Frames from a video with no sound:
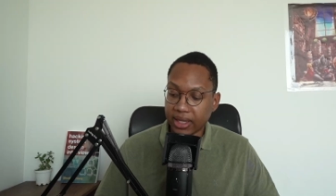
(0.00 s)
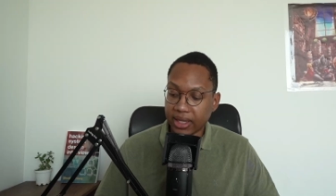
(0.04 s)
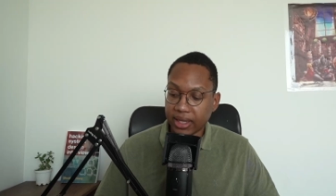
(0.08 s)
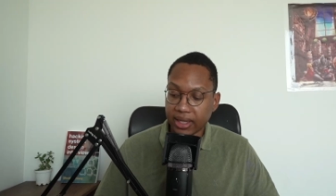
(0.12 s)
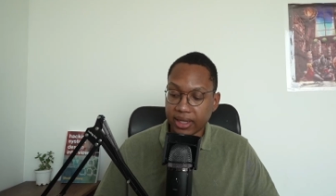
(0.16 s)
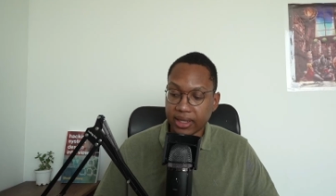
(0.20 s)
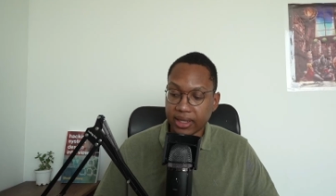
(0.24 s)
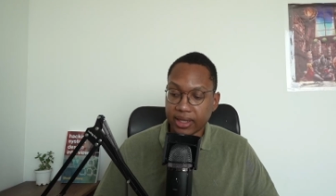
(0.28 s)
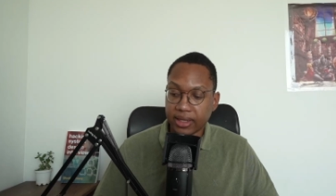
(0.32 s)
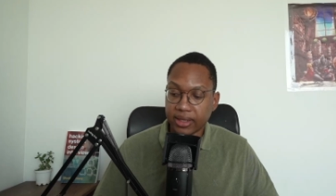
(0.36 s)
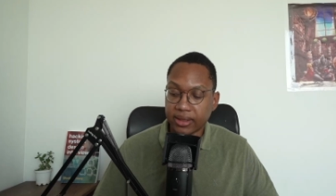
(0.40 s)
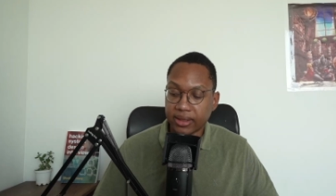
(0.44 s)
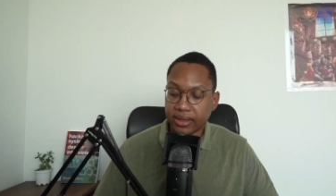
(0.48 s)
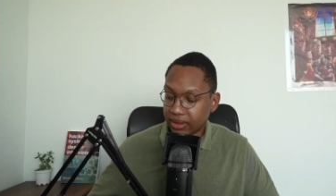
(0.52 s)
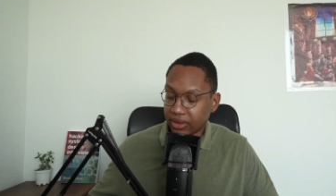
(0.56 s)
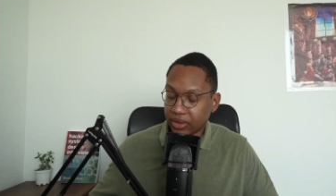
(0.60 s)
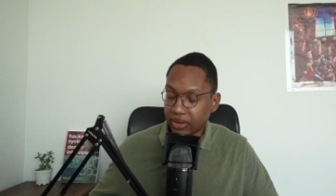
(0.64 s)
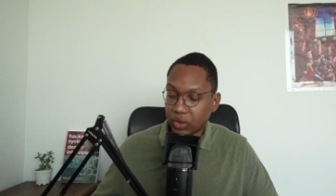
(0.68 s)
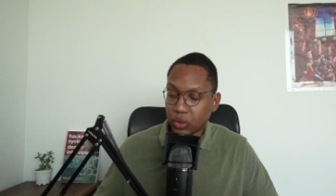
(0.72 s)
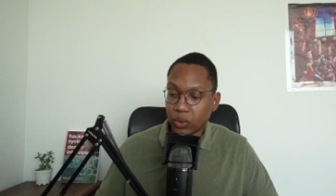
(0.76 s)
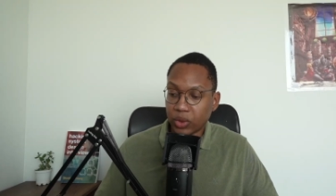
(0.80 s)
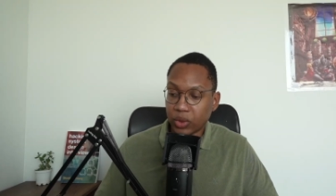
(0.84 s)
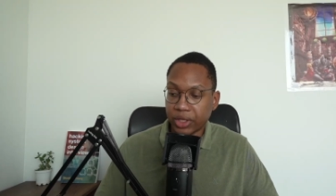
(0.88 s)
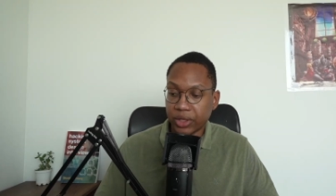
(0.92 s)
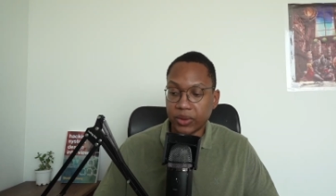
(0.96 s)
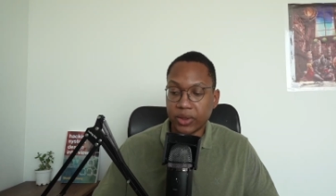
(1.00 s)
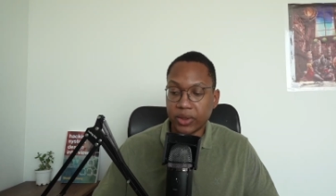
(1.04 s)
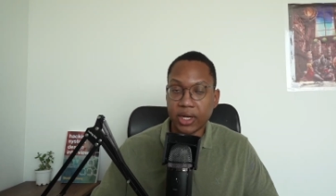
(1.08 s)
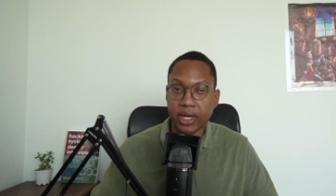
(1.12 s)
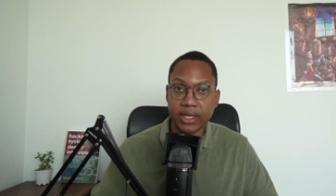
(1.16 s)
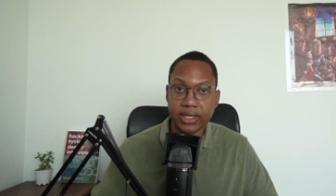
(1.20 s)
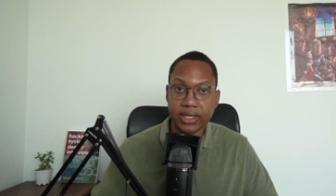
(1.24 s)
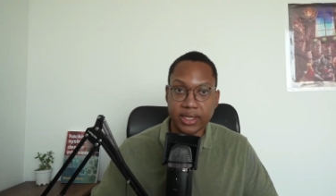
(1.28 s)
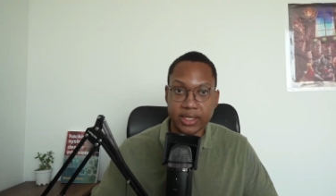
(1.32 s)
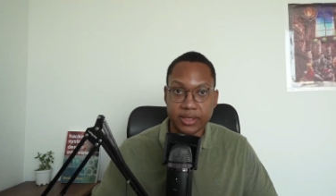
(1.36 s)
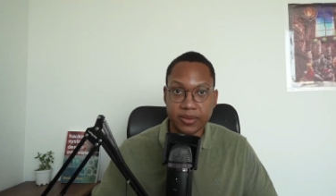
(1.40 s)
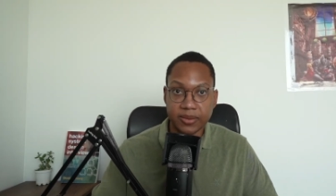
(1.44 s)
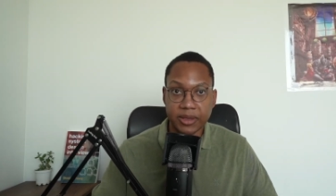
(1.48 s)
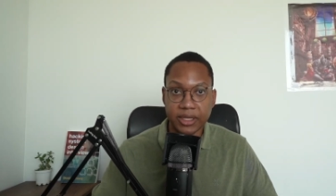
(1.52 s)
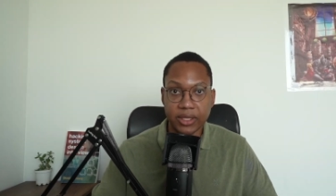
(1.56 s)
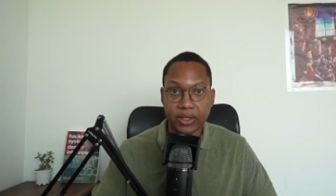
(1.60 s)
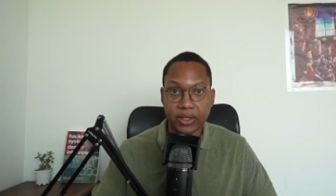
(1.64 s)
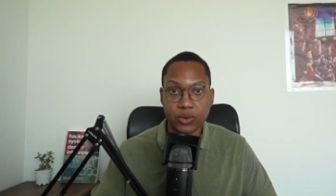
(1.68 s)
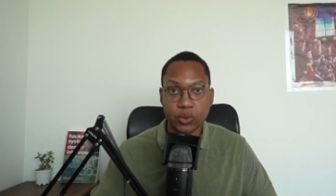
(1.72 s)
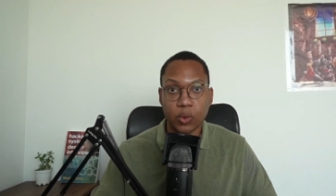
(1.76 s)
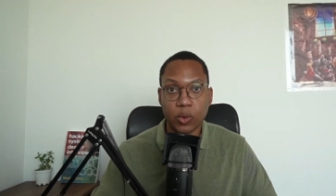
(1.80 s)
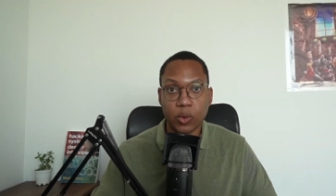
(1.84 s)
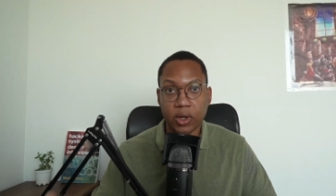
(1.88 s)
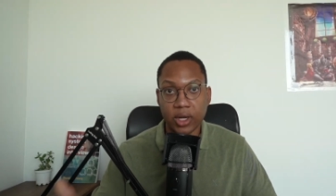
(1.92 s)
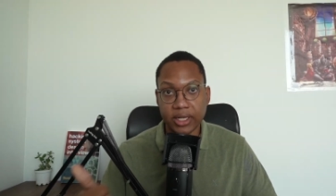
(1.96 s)
And you want to do contests
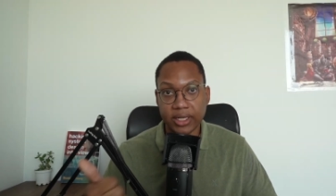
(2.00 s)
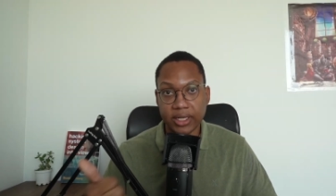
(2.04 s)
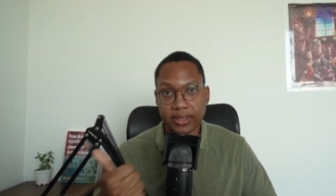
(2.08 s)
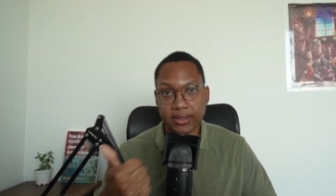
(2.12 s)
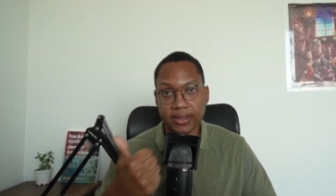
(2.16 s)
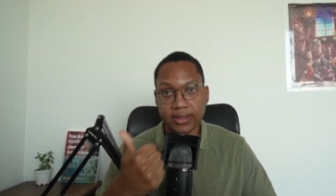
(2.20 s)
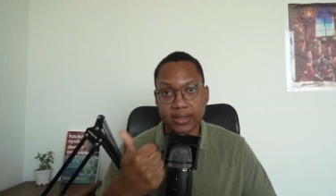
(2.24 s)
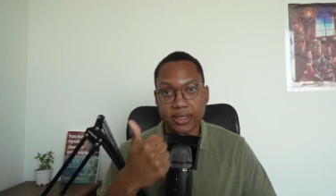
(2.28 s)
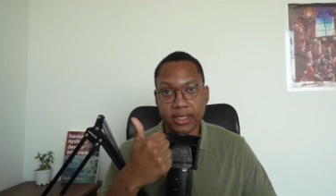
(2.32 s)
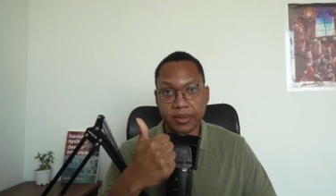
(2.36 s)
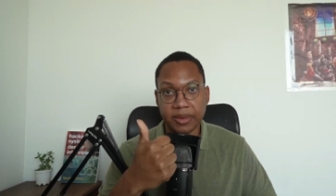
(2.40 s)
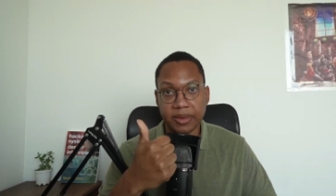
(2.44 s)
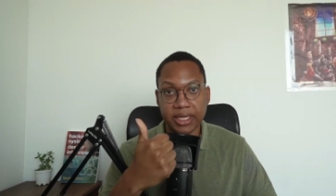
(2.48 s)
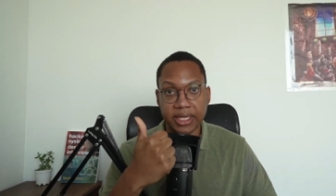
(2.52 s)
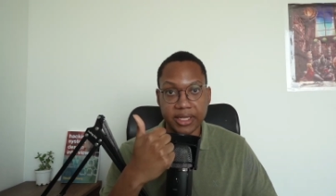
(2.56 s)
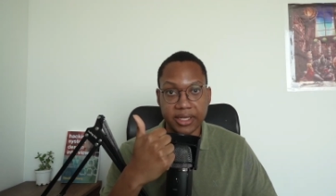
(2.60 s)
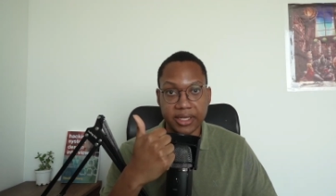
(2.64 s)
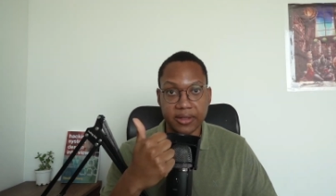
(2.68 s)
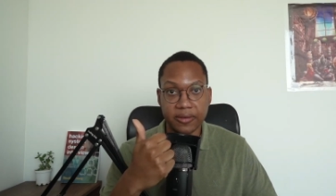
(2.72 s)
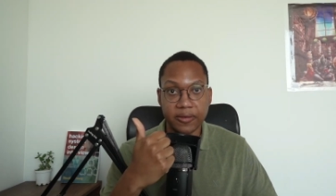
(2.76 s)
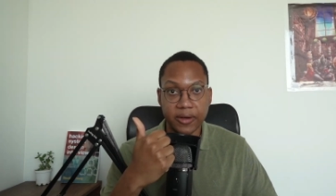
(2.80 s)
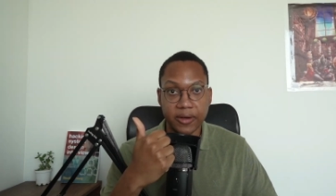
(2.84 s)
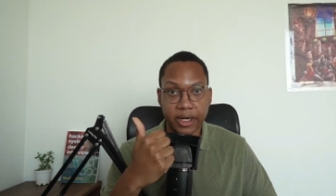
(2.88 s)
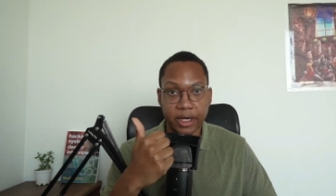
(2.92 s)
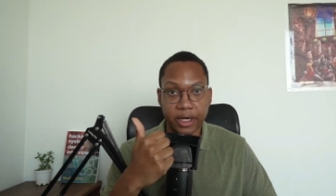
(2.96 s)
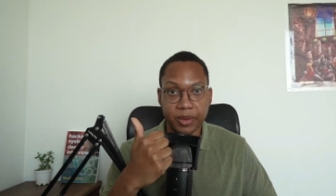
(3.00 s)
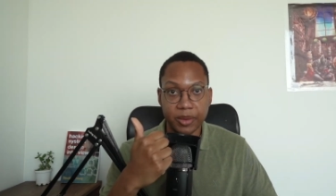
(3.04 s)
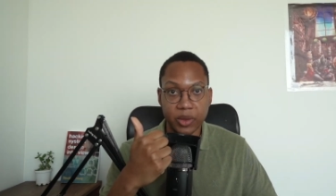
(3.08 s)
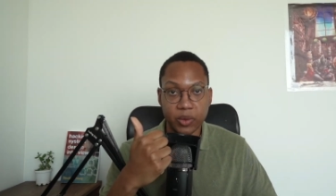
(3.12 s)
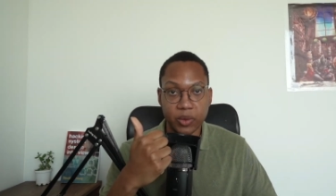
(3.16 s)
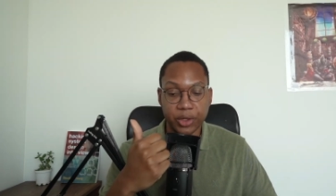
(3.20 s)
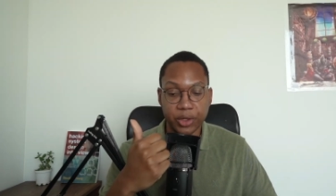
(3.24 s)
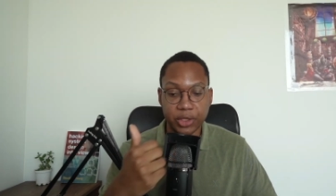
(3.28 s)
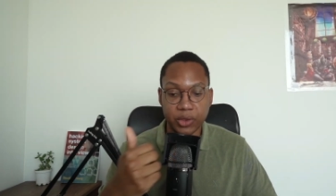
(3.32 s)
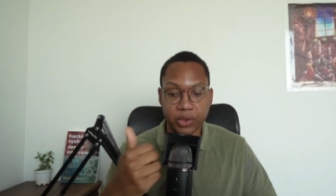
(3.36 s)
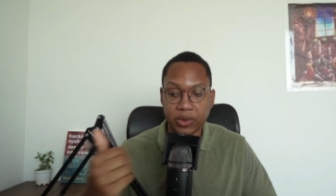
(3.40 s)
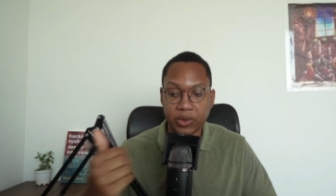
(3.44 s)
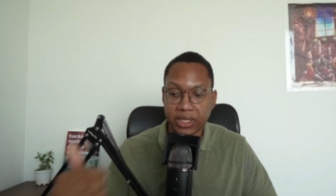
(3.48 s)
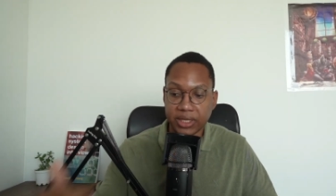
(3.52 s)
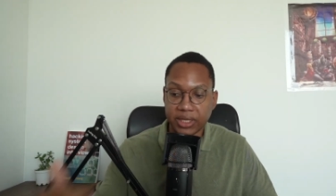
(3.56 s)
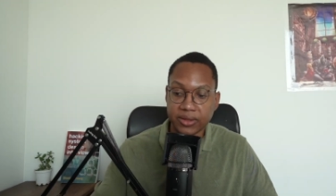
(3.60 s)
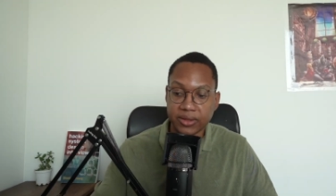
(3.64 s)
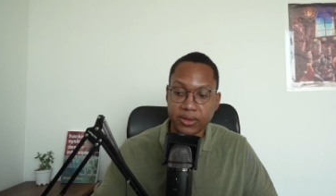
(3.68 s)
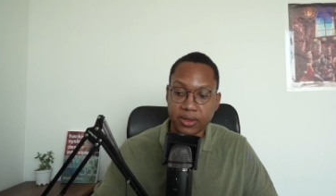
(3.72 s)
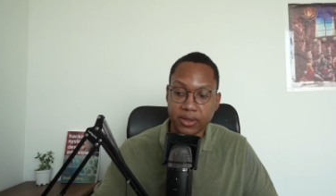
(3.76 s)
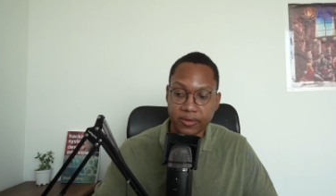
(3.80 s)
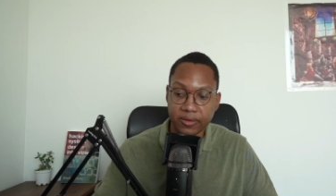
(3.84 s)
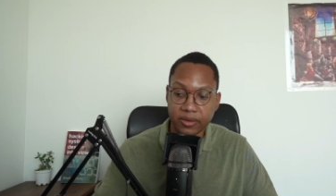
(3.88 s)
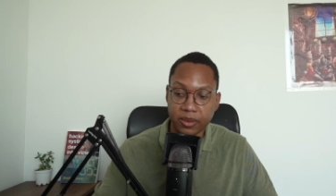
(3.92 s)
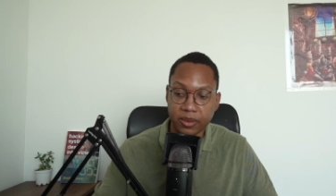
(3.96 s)
because one, it's a simulated environment where you need to
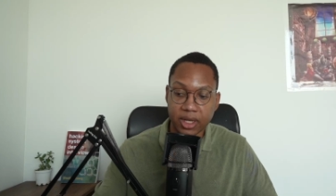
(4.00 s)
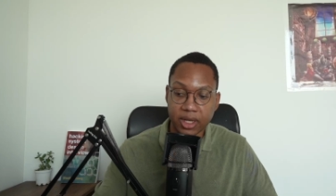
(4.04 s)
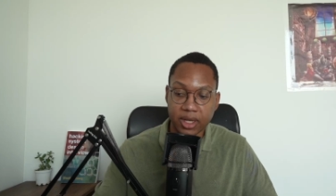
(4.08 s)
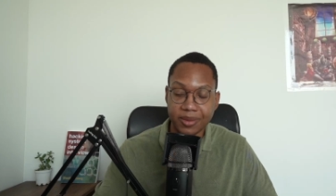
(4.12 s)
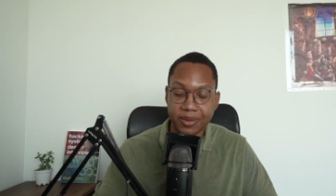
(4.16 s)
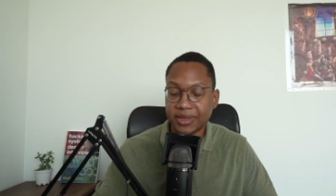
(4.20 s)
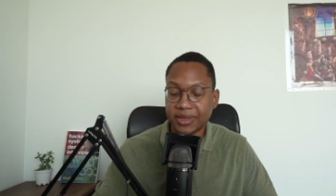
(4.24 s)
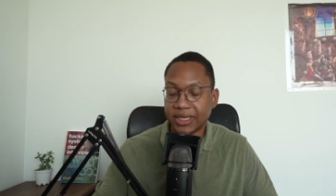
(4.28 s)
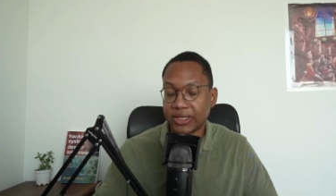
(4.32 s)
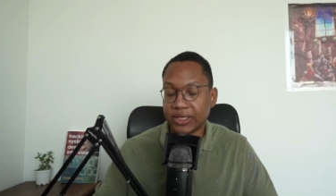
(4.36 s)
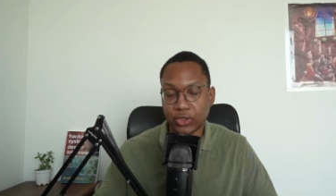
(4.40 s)
solve the problems.